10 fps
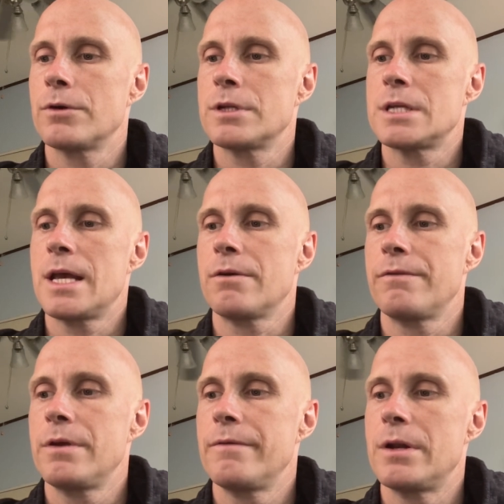sake
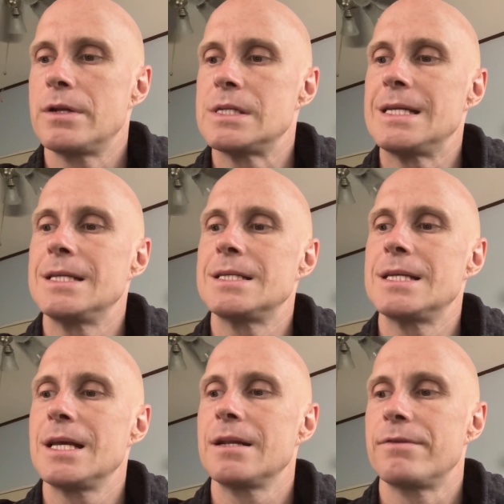of even an
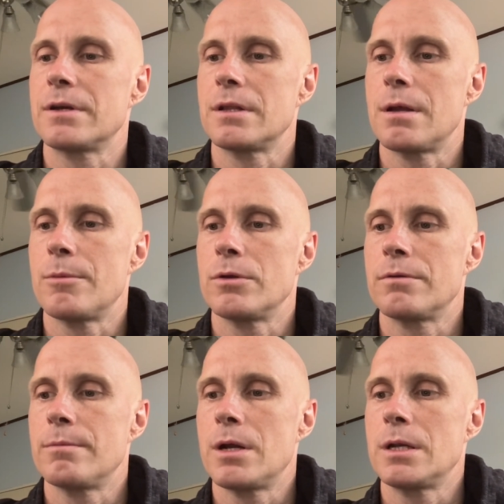insignificant amount
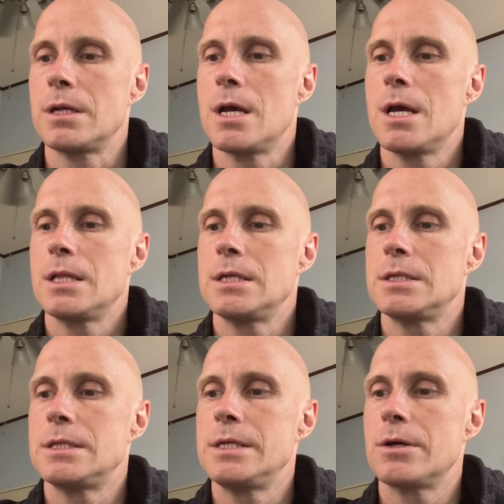of money,
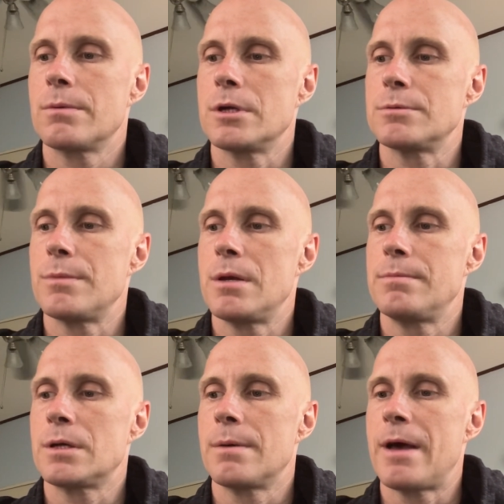these dear ones may
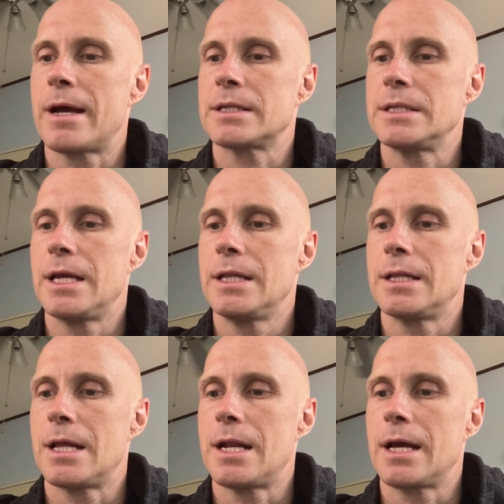become
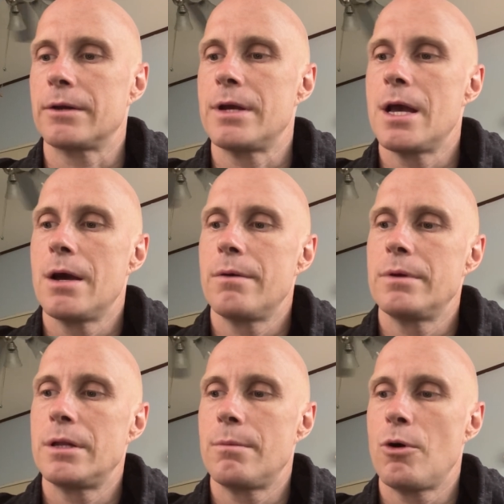agitated and angry.
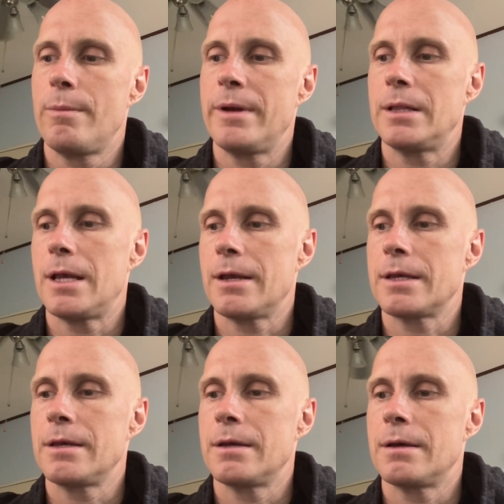Within a moment,
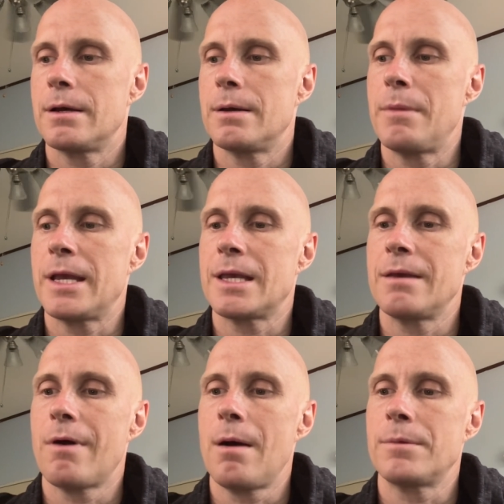they may
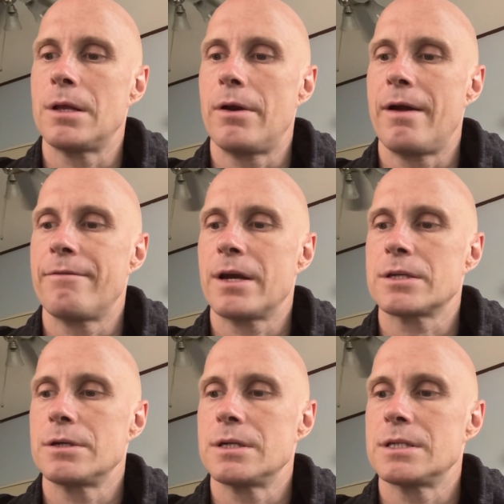give up their
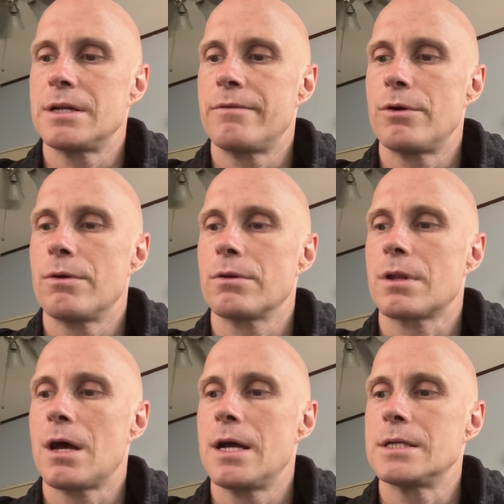affection and sever all
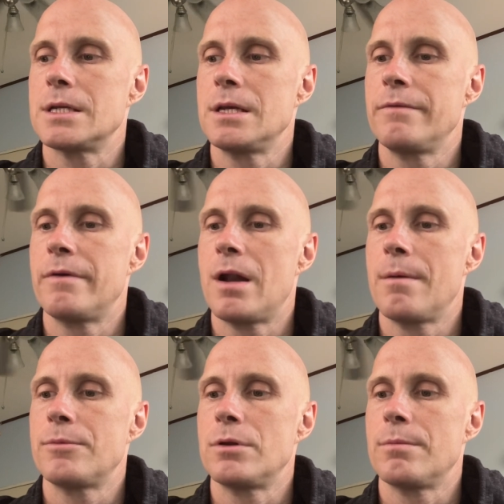ties, even
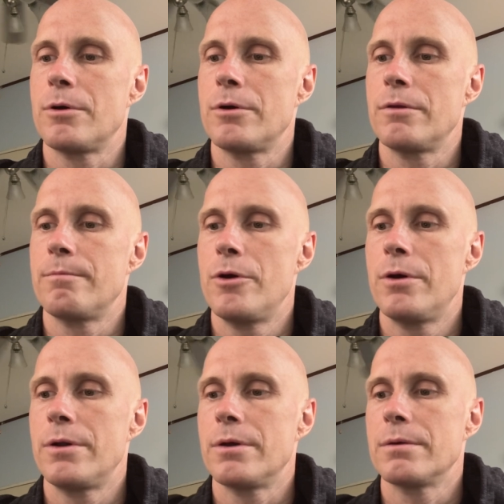up to the point of
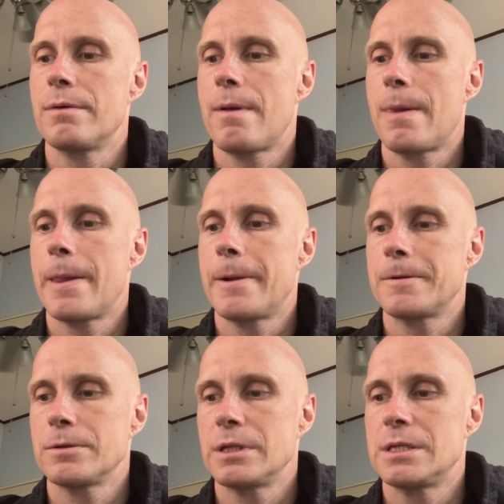murder.
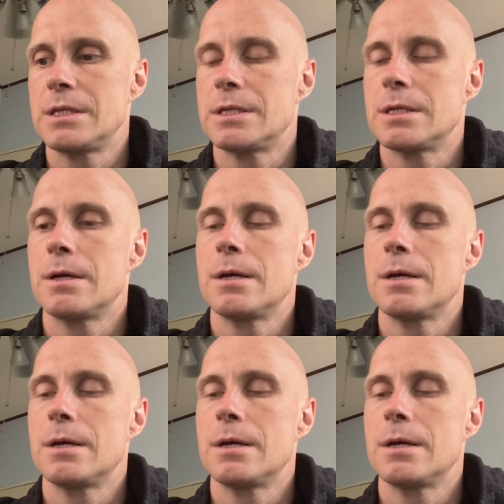So this